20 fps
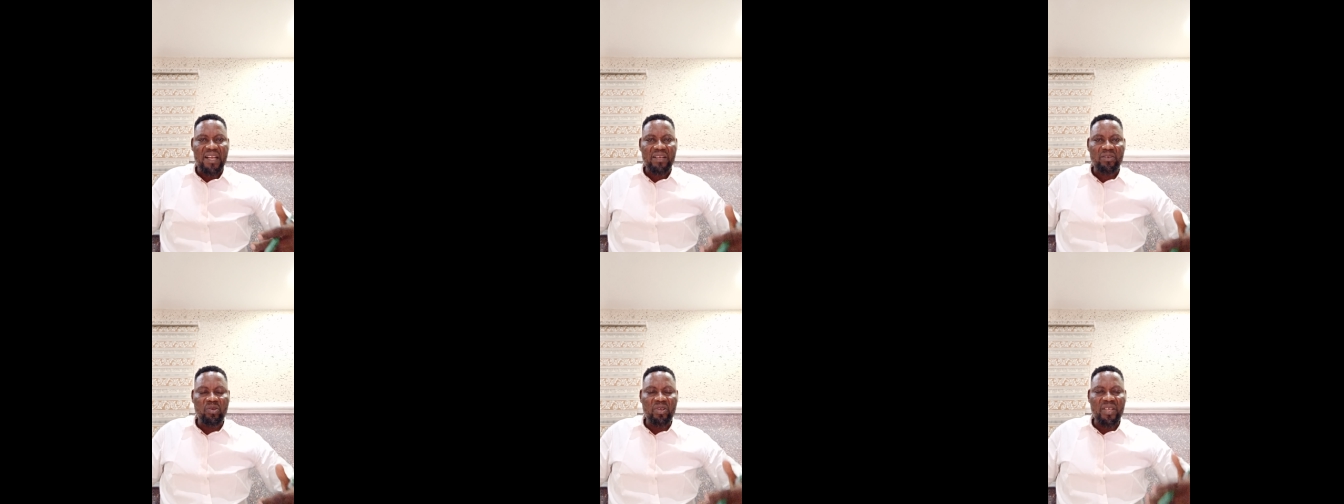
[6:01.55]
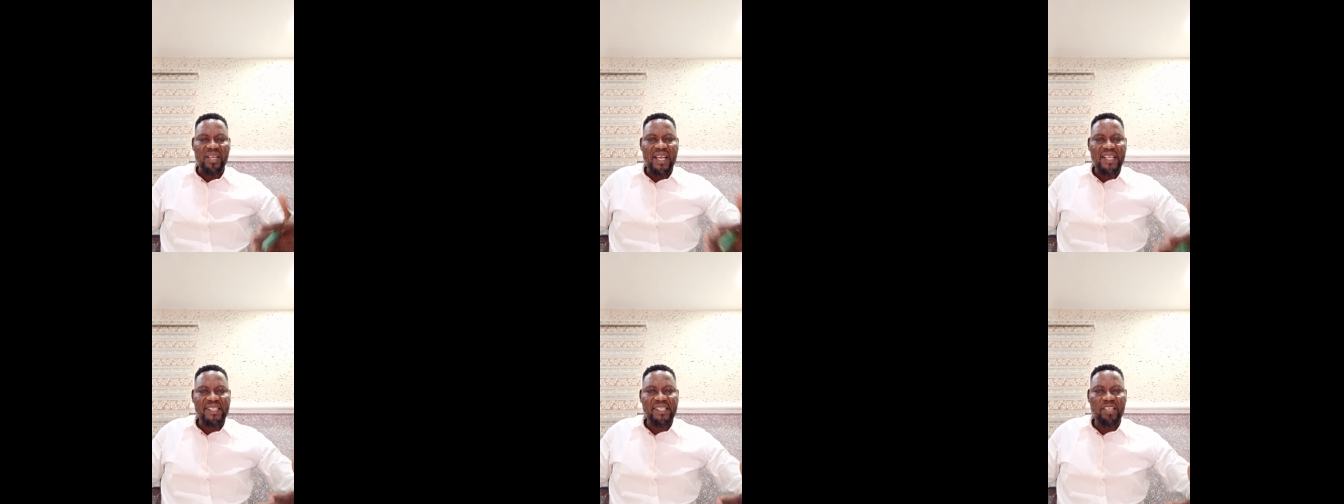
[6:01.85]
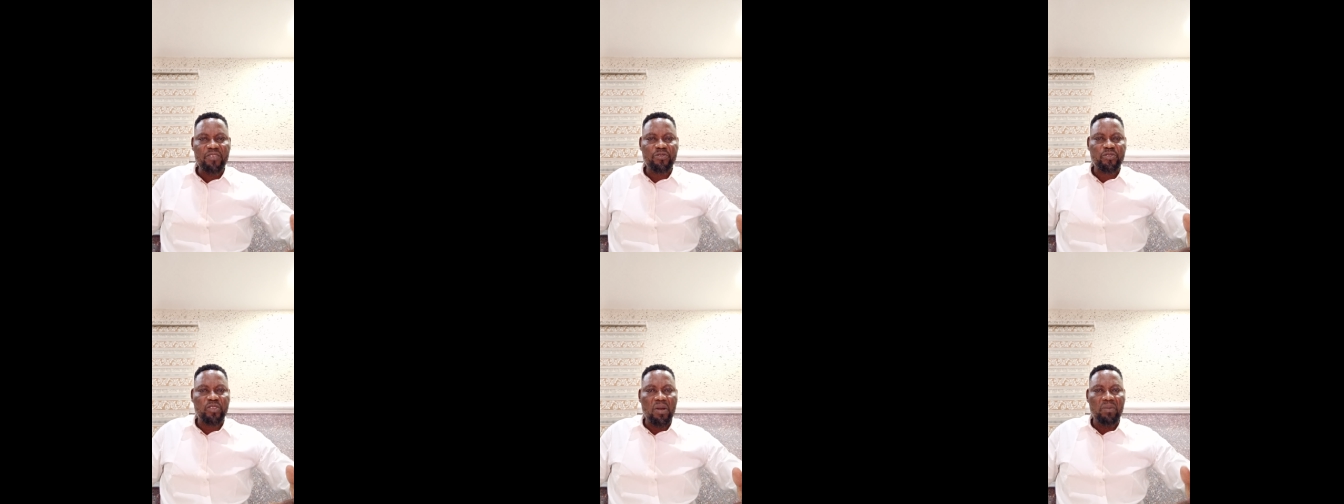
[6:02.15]
You will less
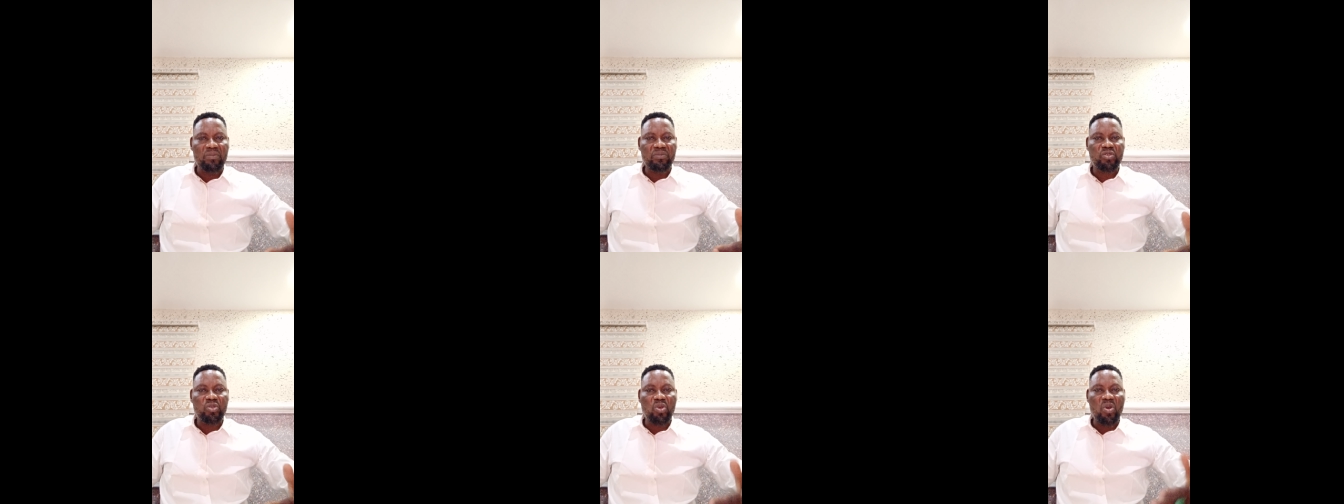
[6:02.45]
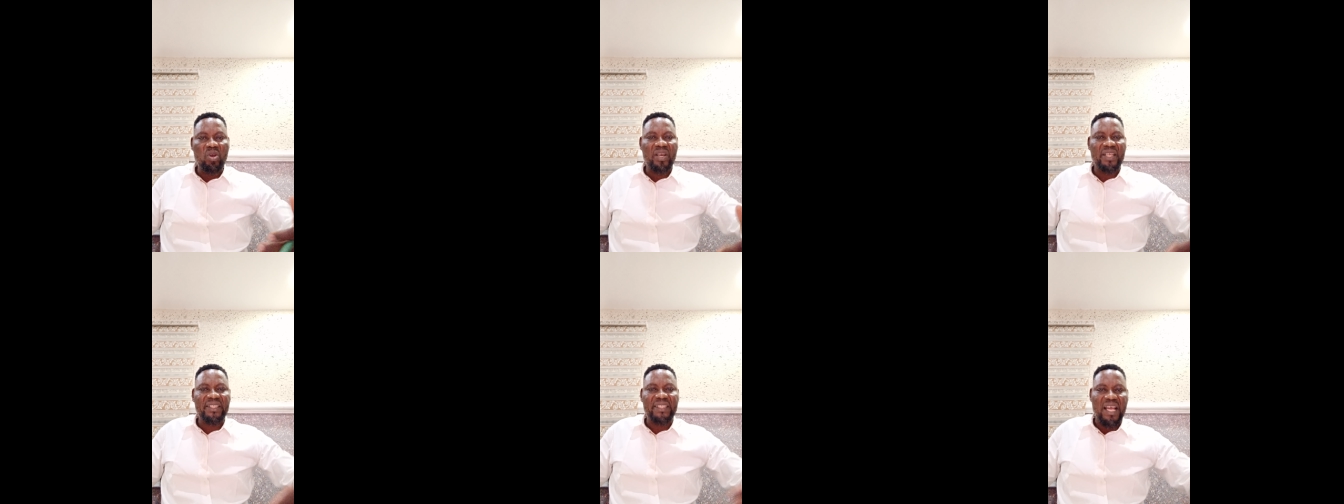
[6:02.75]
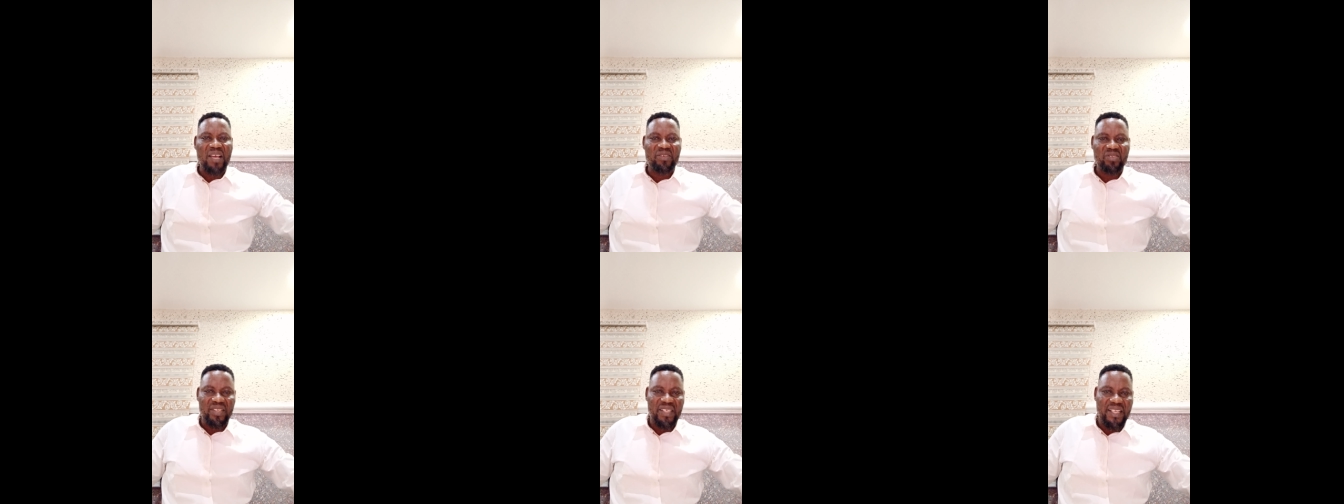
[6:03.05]
it from
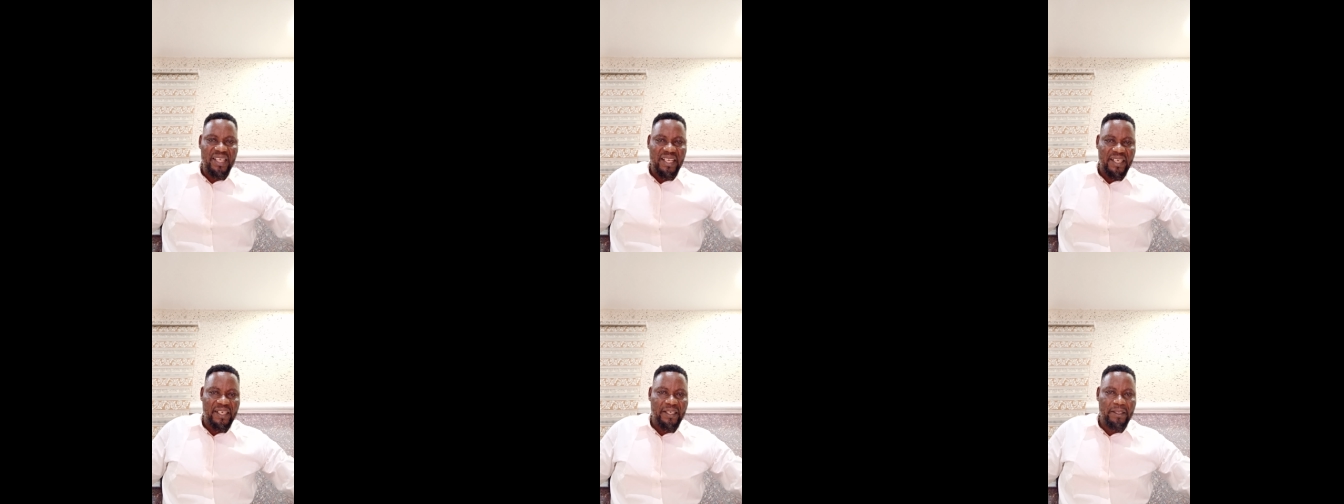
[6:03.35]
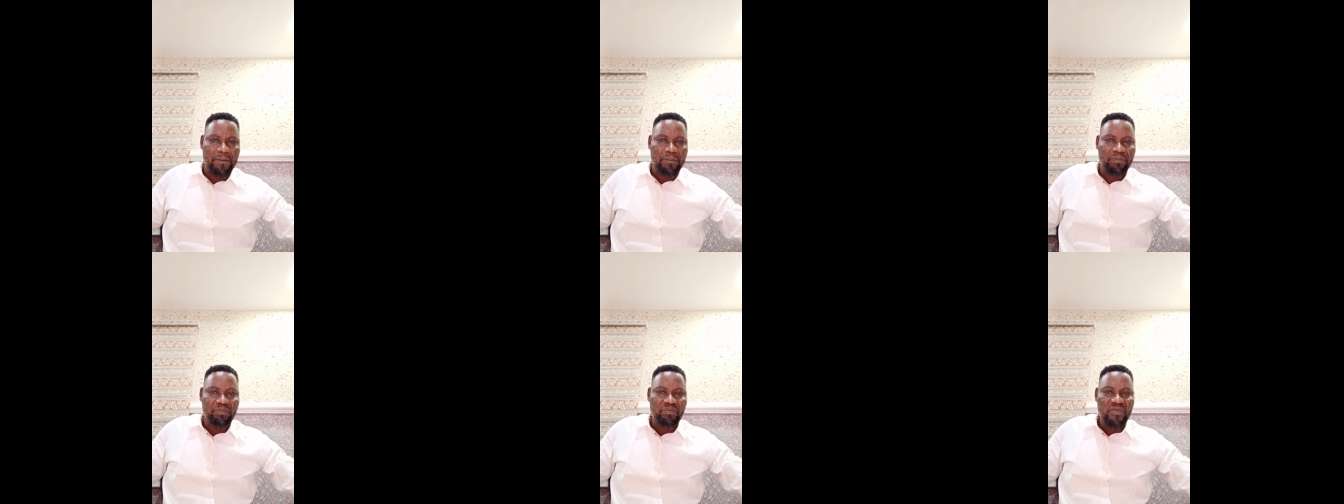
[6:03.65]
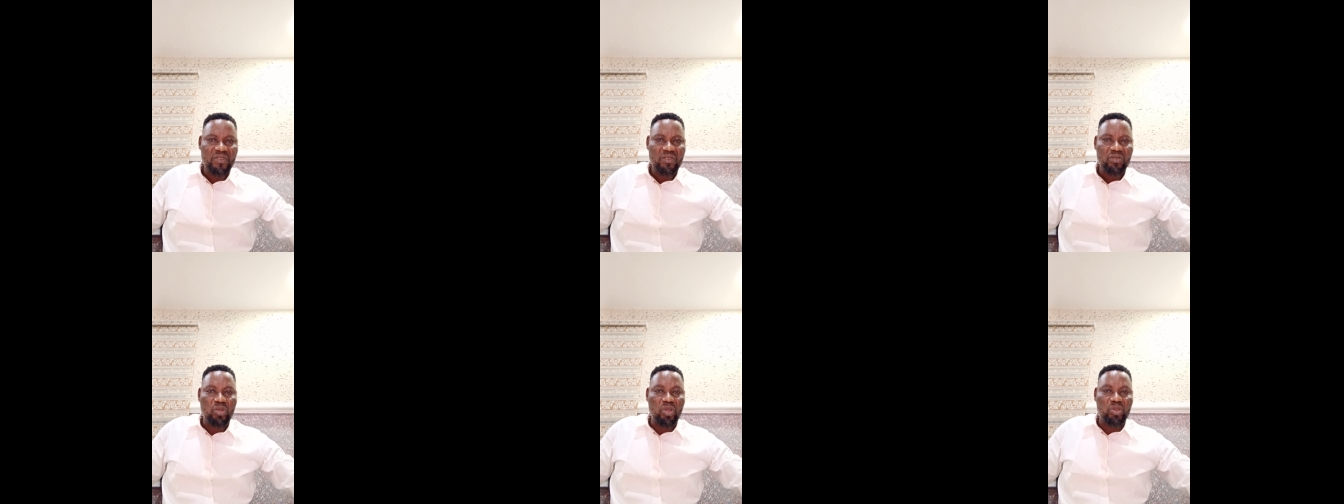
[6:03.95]
200,000
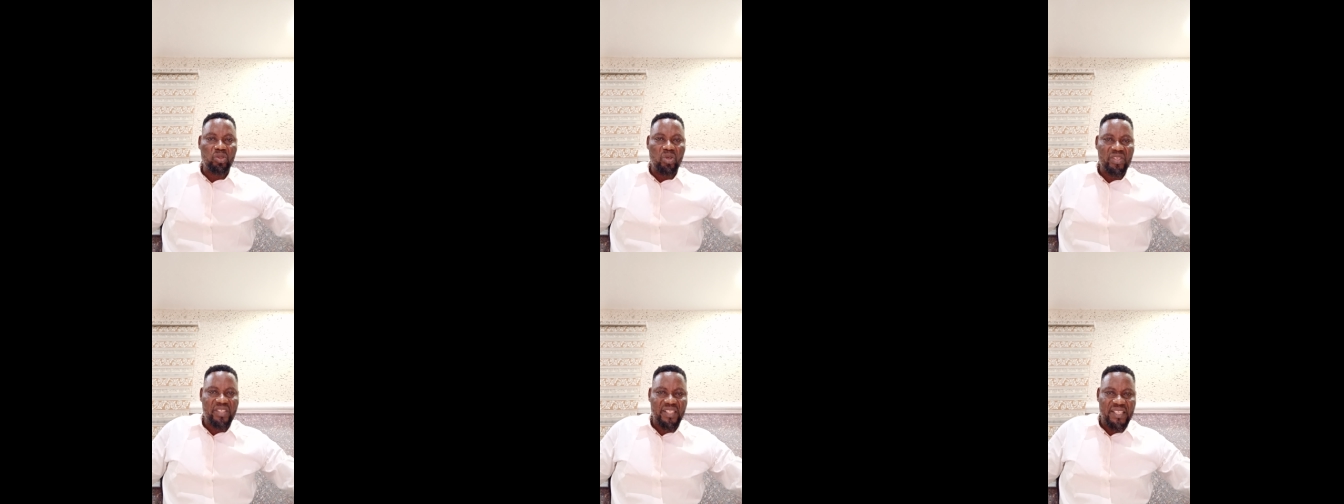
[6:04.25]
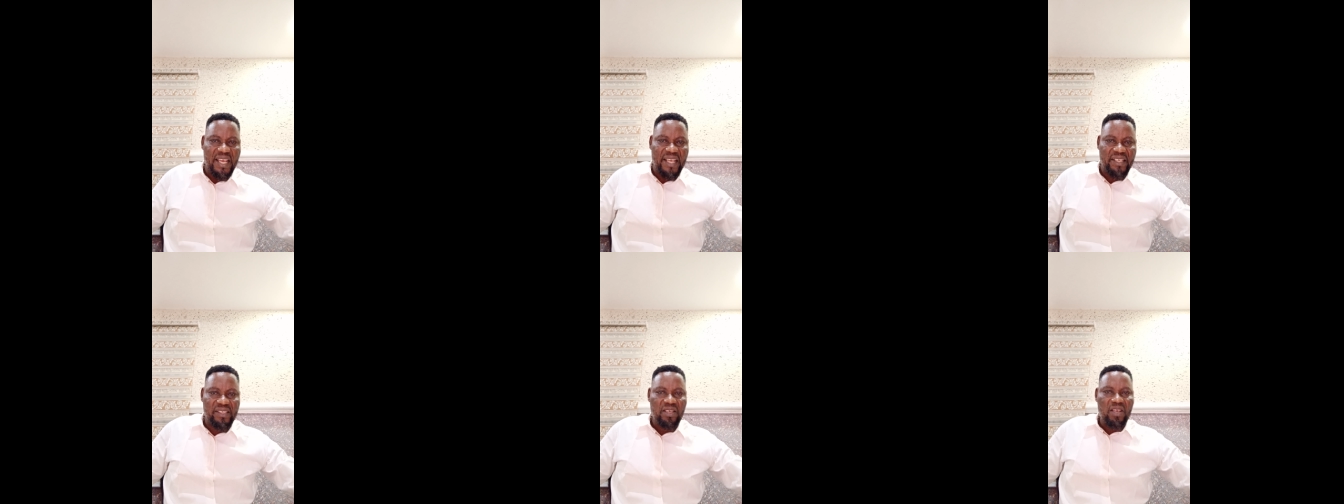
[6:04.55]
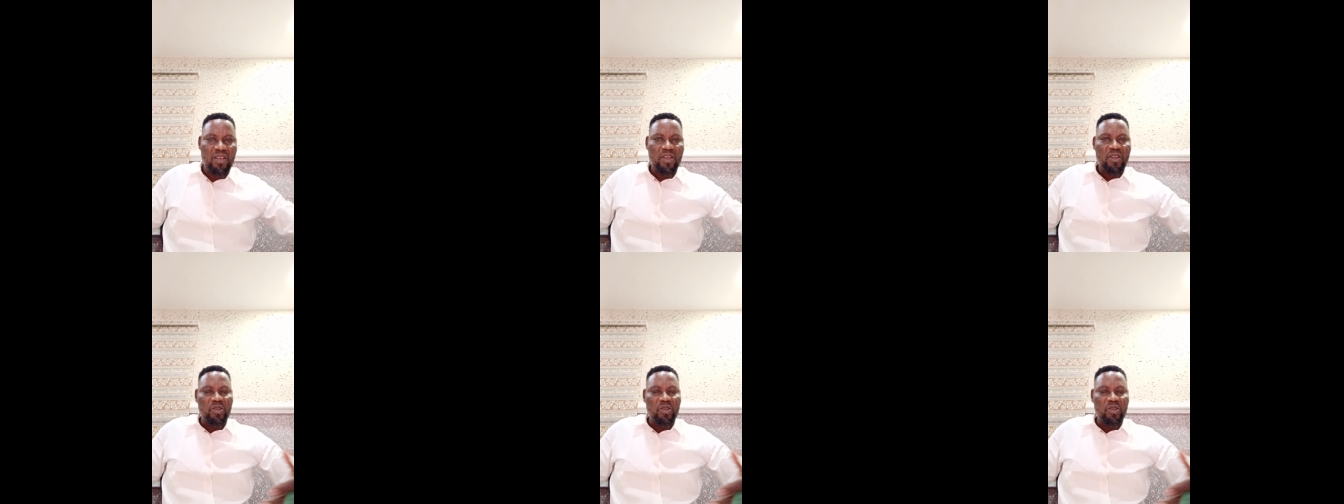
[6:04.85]
naira. Total sales.